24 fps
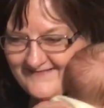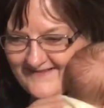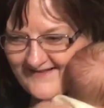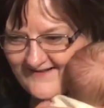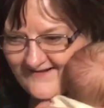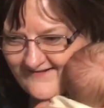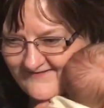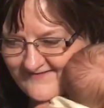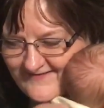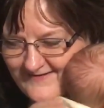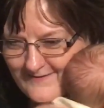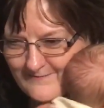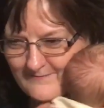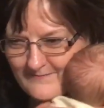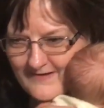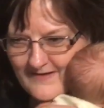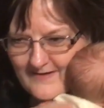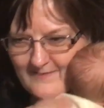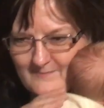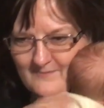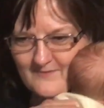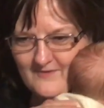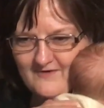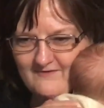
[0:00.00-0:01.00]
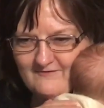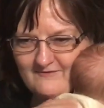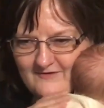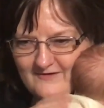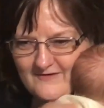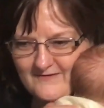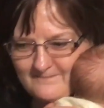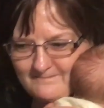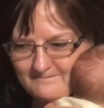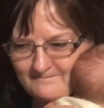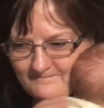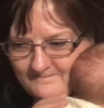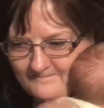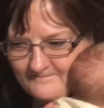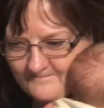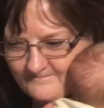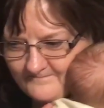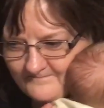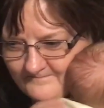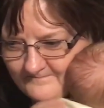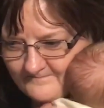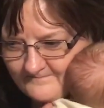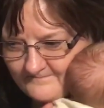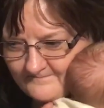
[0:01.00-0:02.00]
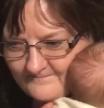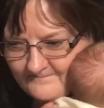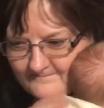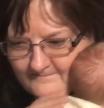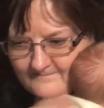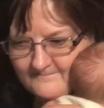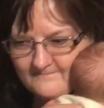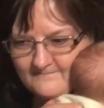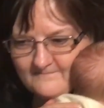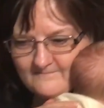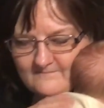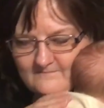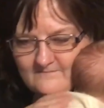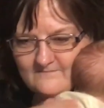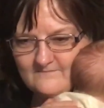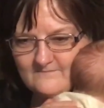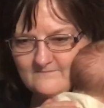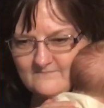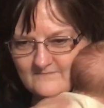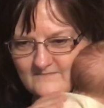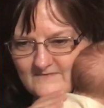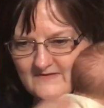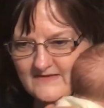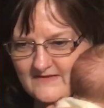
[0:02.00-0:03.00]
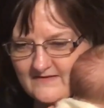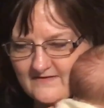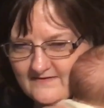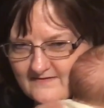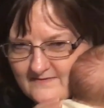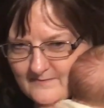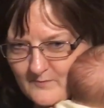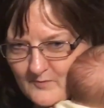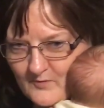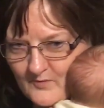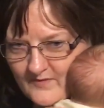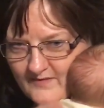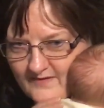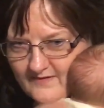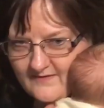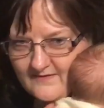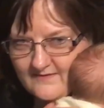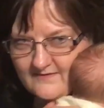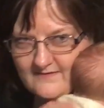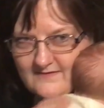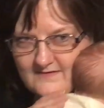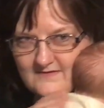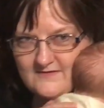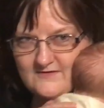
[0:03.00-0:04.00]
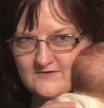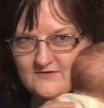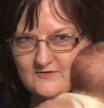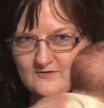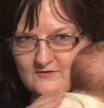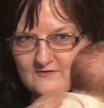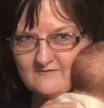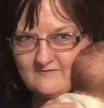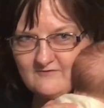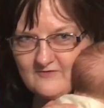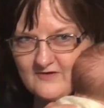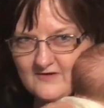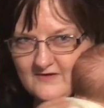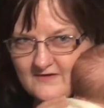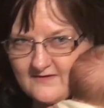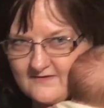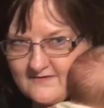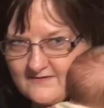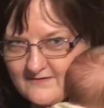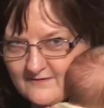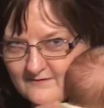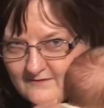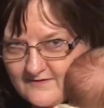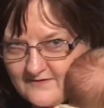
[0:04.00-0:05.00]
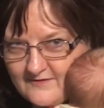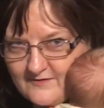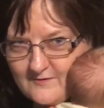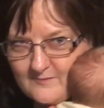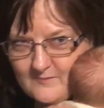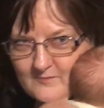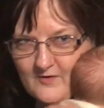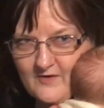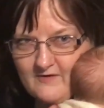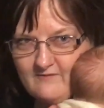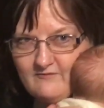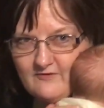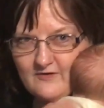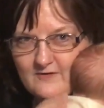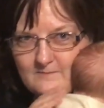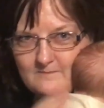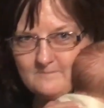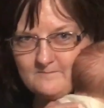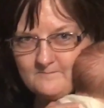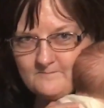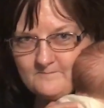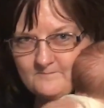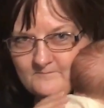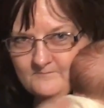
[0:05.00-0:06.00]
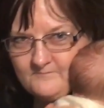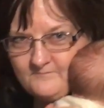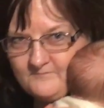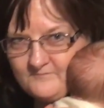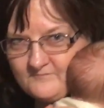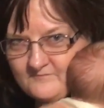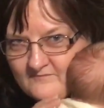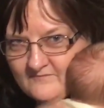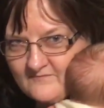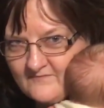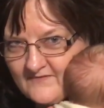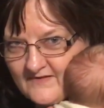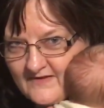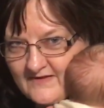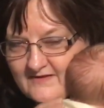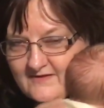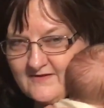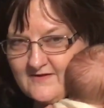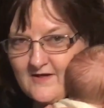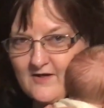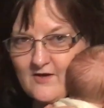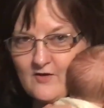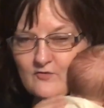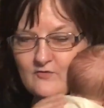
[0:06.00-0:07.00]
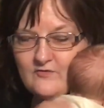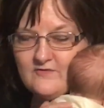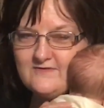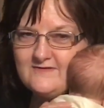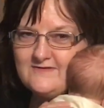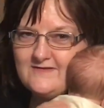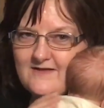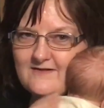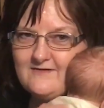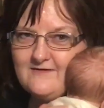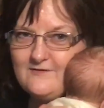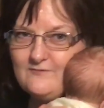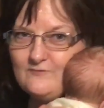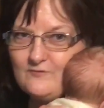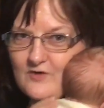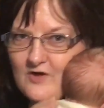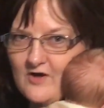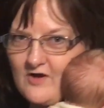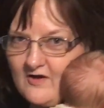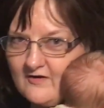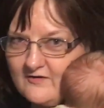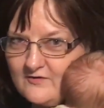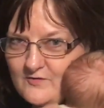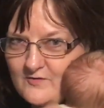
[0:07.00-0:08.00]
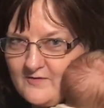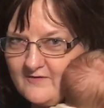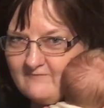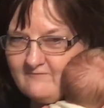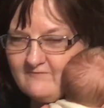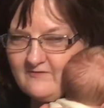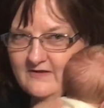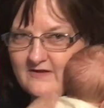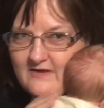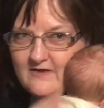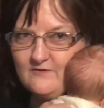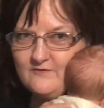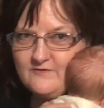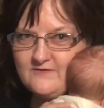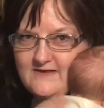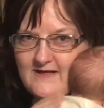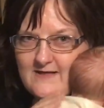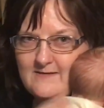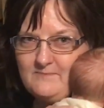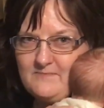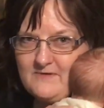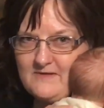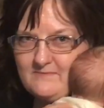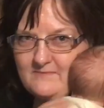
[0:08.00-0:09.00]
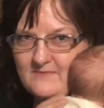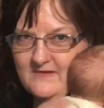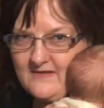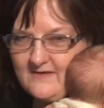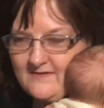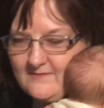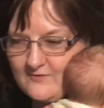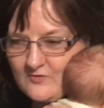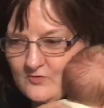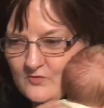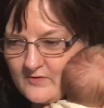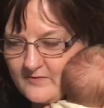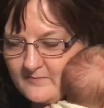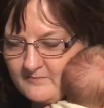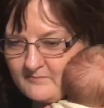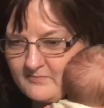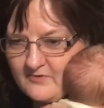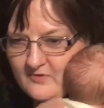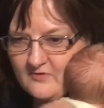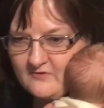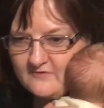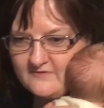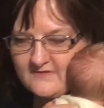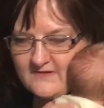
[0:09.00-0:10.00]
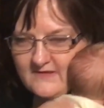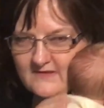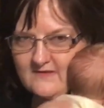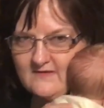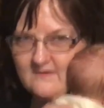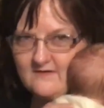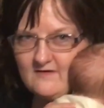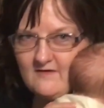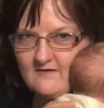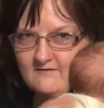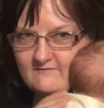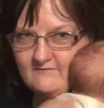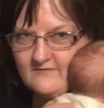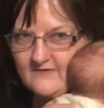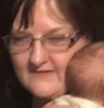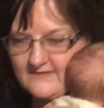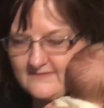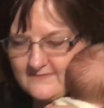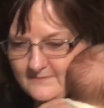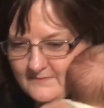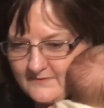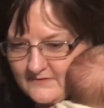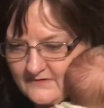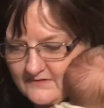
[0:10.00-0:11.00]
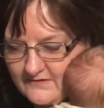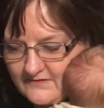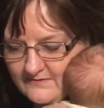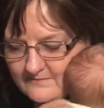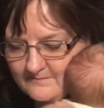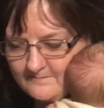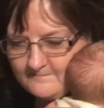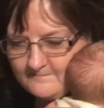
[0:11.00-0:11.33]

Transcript: No, not my boyfriend. Why? He's a boy and he's your friend, so he's your Why, boyfriend. is there something wrong with him? No, there's nothing wrong. Quit videotaping me and quit posting it on Facebook.